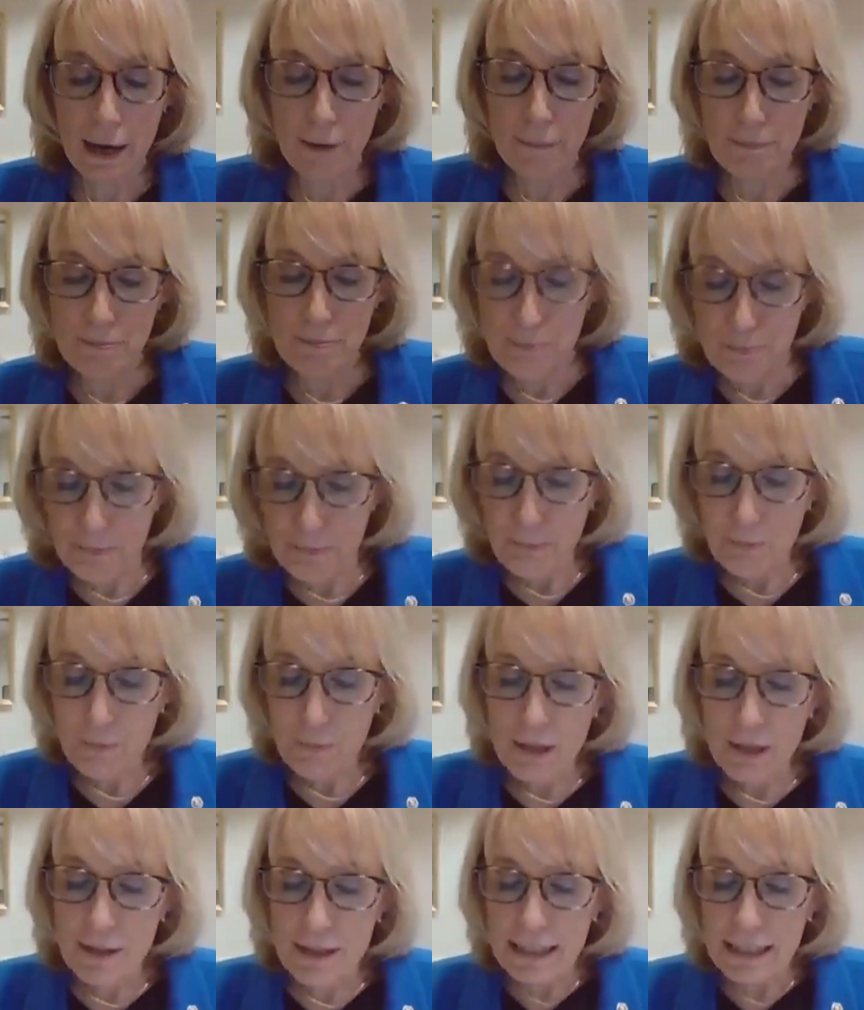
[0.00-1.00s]

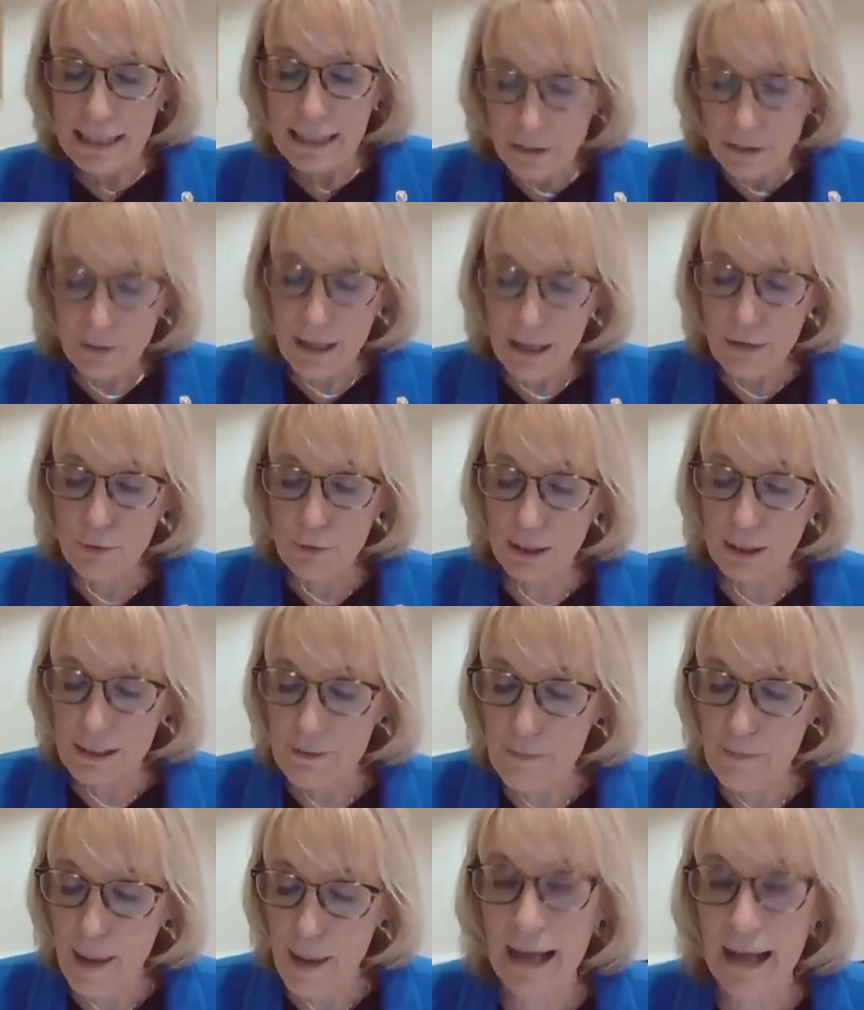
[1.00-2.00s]
The year-end
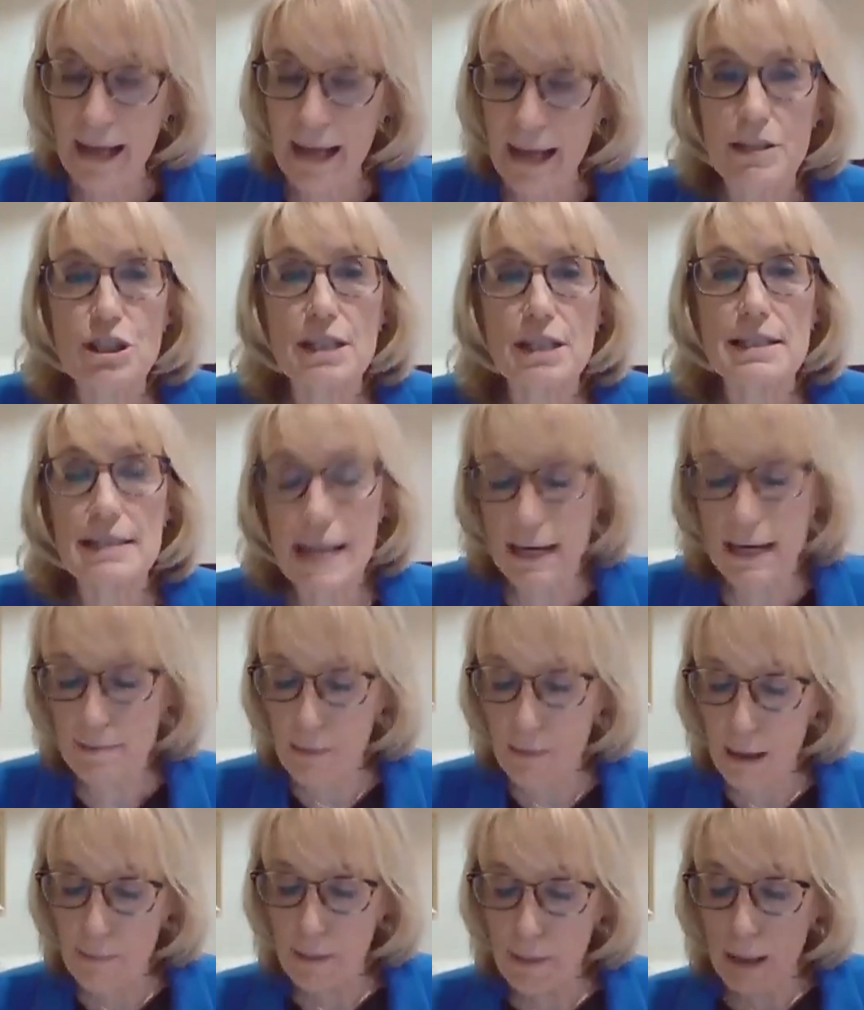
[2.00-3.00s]
relief package
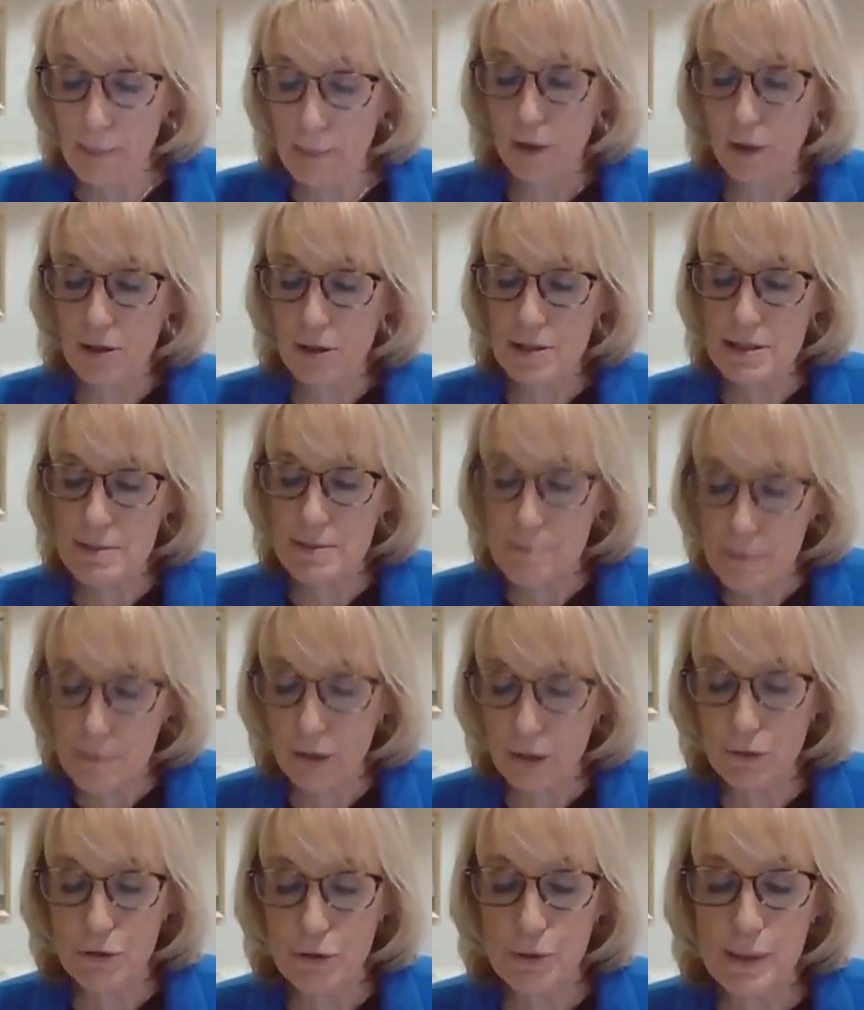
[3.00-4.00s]
contained my bipartisan
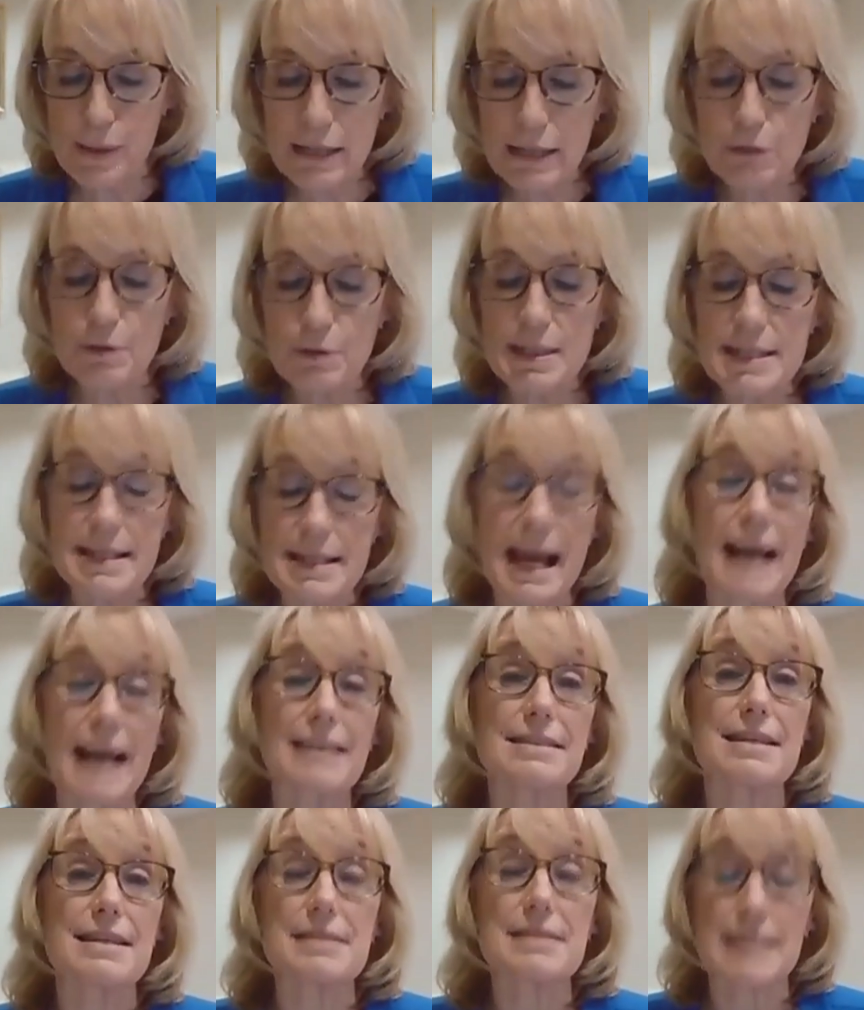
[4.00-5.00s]
bill to increase
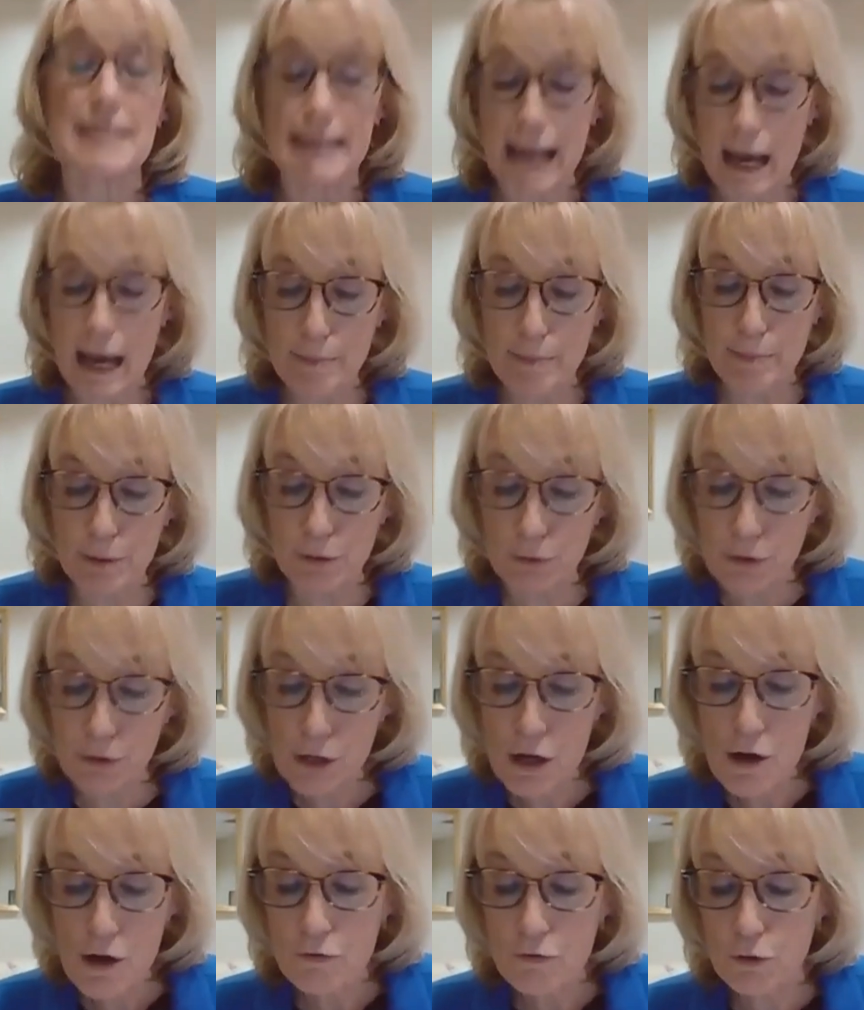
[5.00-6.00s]
access to capital
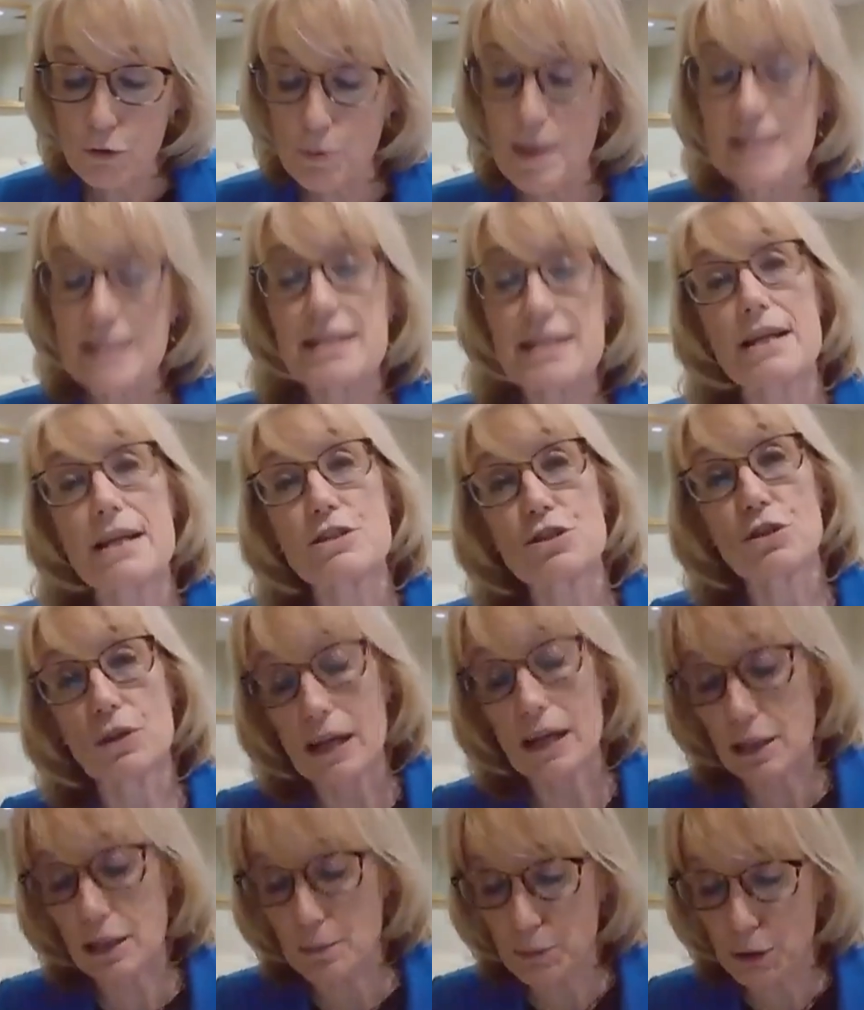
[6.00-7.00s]
for
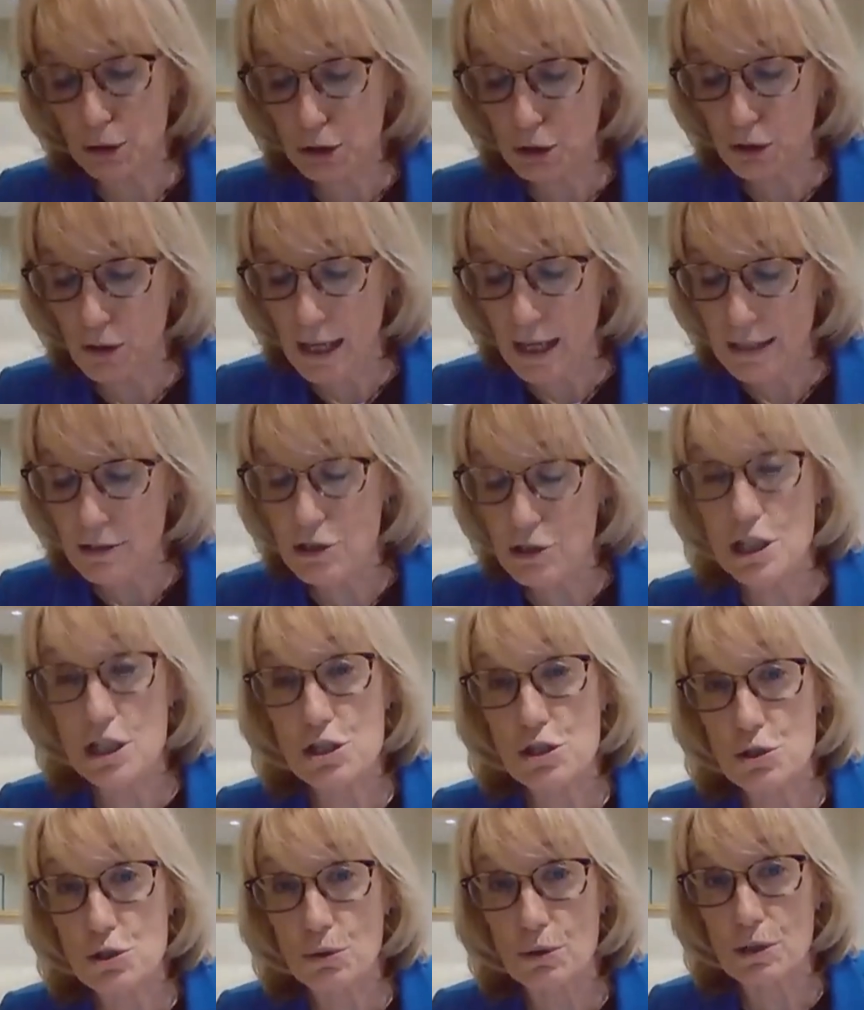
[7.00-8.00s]
residential and commercial
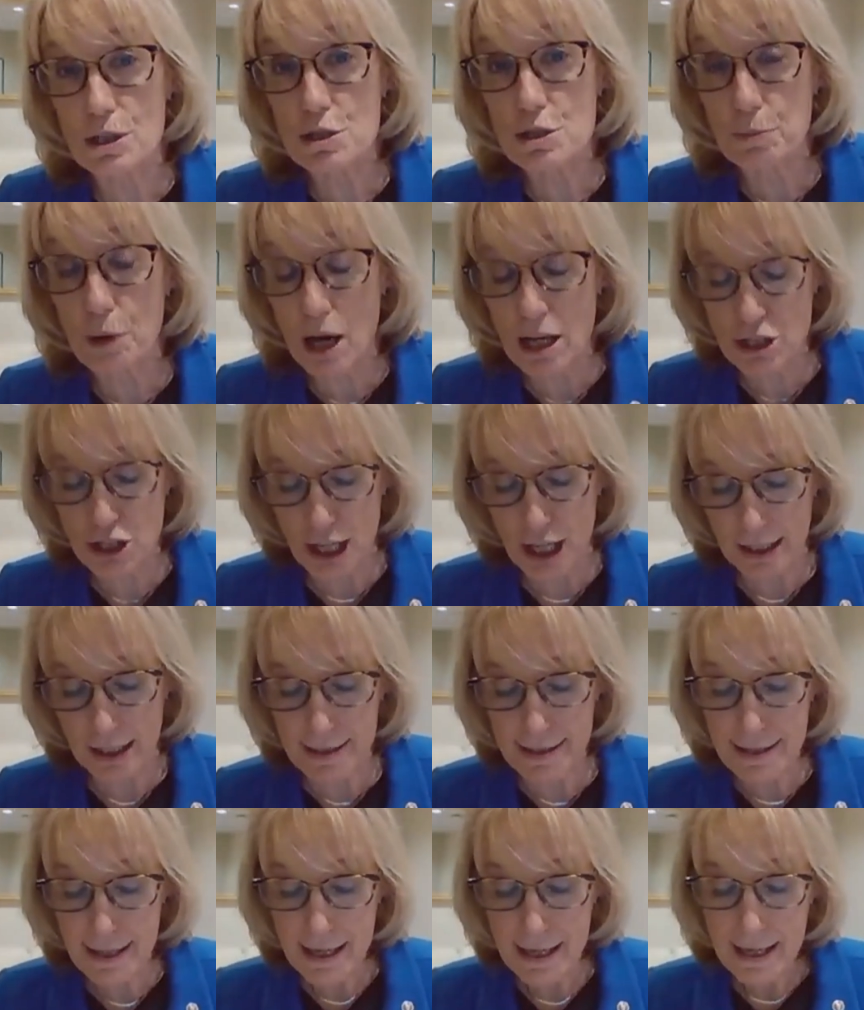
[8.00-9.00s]
energy storage
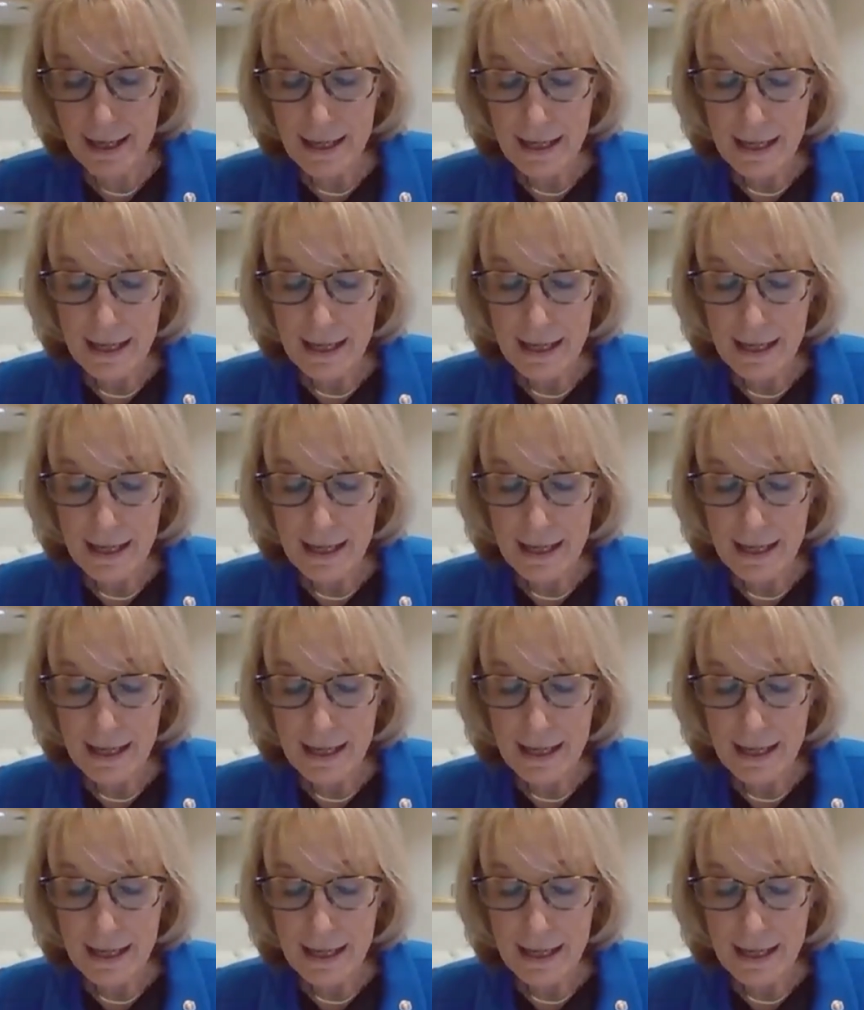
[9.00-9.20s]
projects.